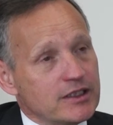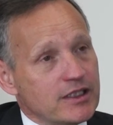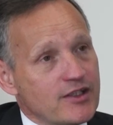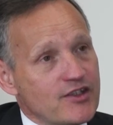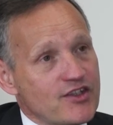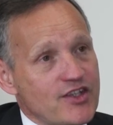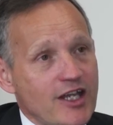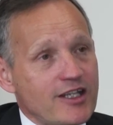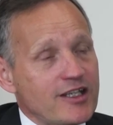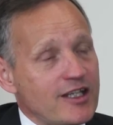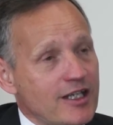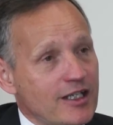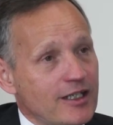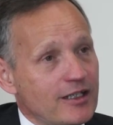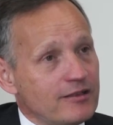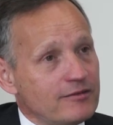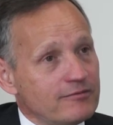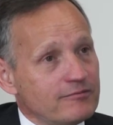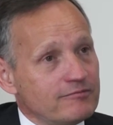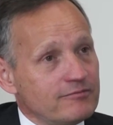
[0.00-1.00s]

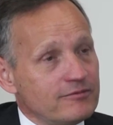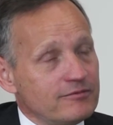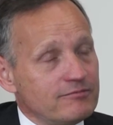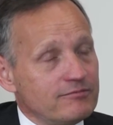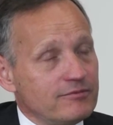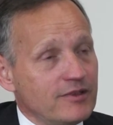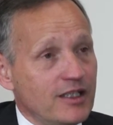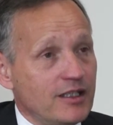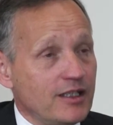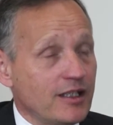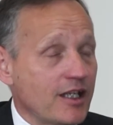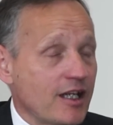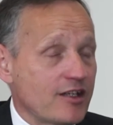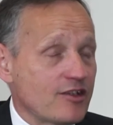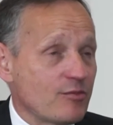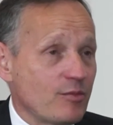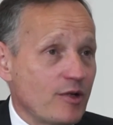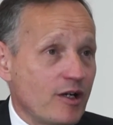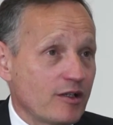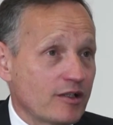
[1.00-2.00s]
Setting, in the
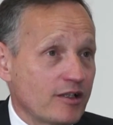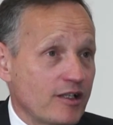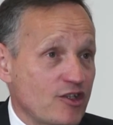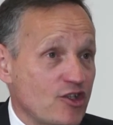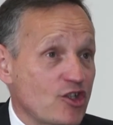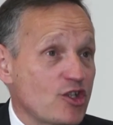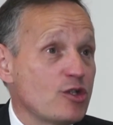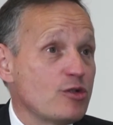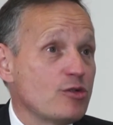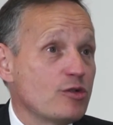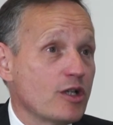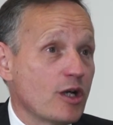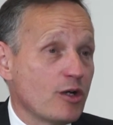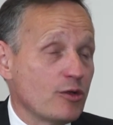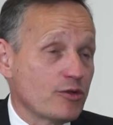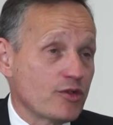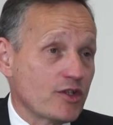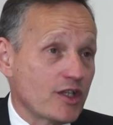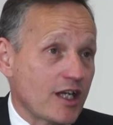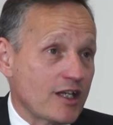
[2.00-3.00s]
case of Barclays, 2
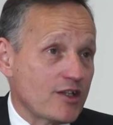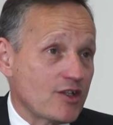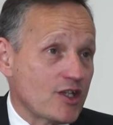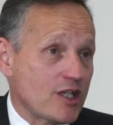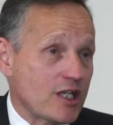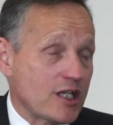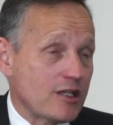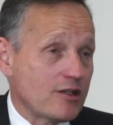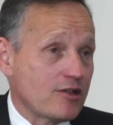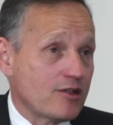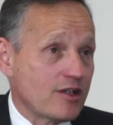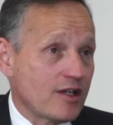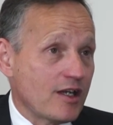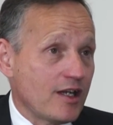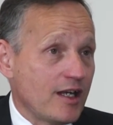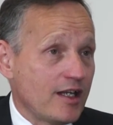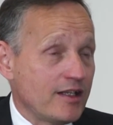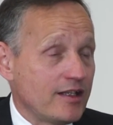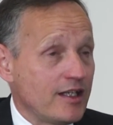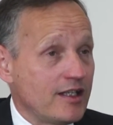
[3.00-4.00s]
goals against each,
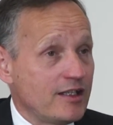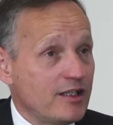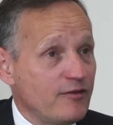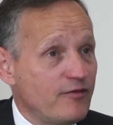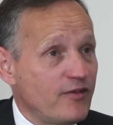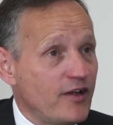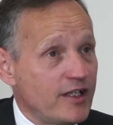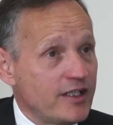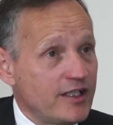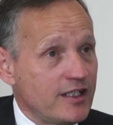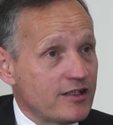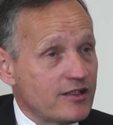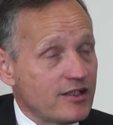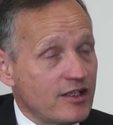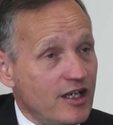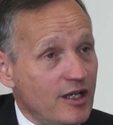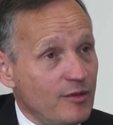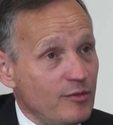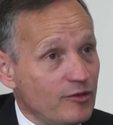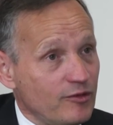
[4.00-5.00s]
and then defining a
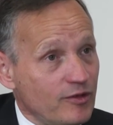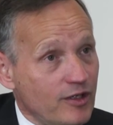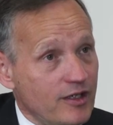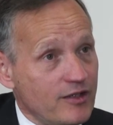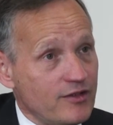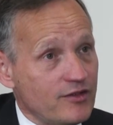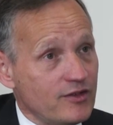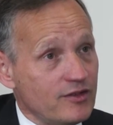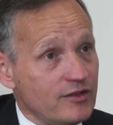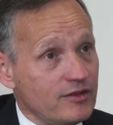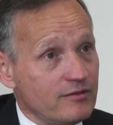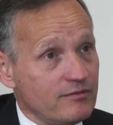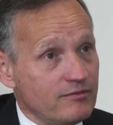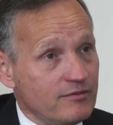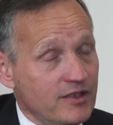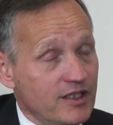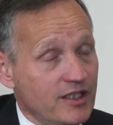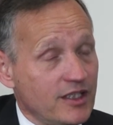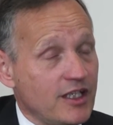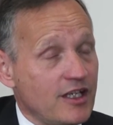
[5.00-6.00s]
time horizon,
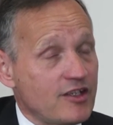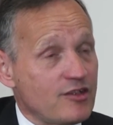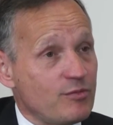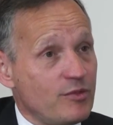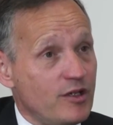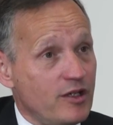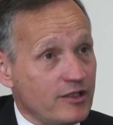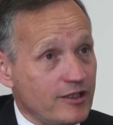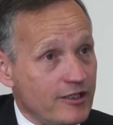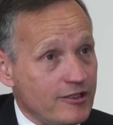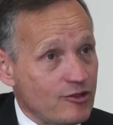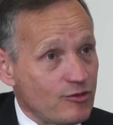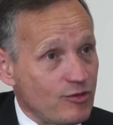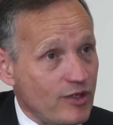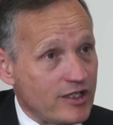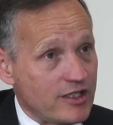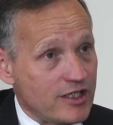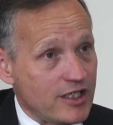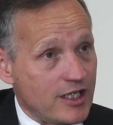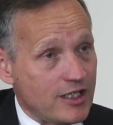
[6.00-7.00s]
in the case of Barclays
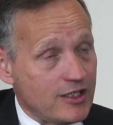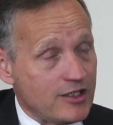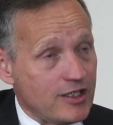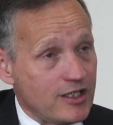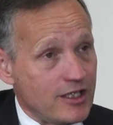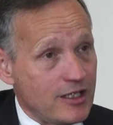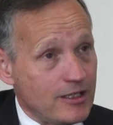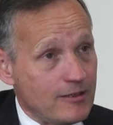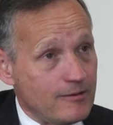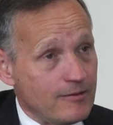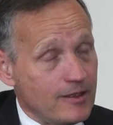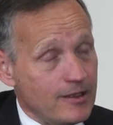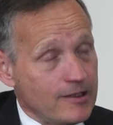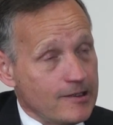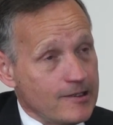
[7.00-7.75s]
2018,